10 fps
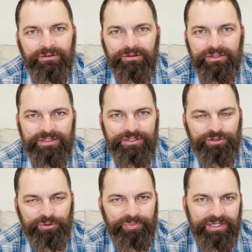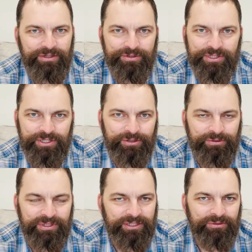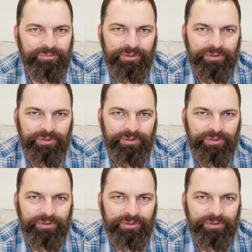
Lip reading: this torpedo zone near